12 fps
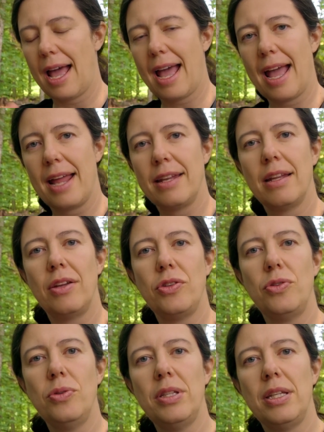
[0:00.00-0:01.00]
and
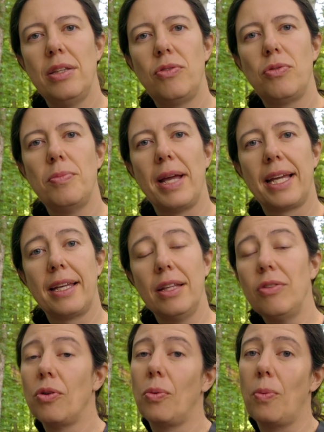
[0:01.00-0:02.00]
you need to make
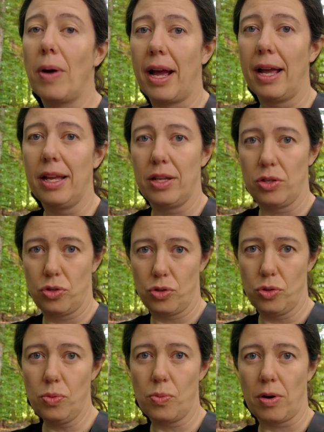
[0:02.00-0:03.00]
it the way
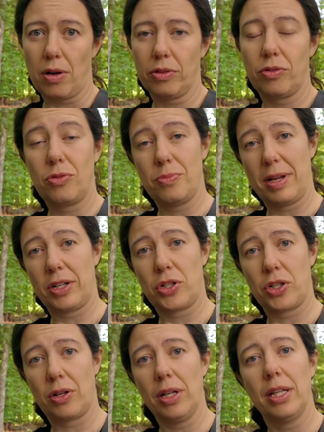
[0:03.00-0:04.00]
you want to make
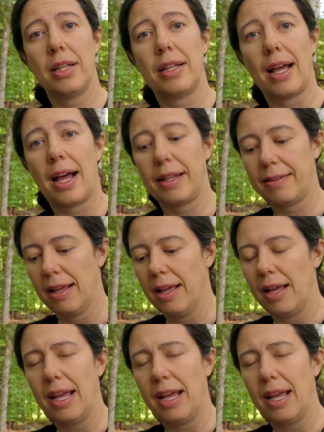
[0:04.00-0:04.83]
sure that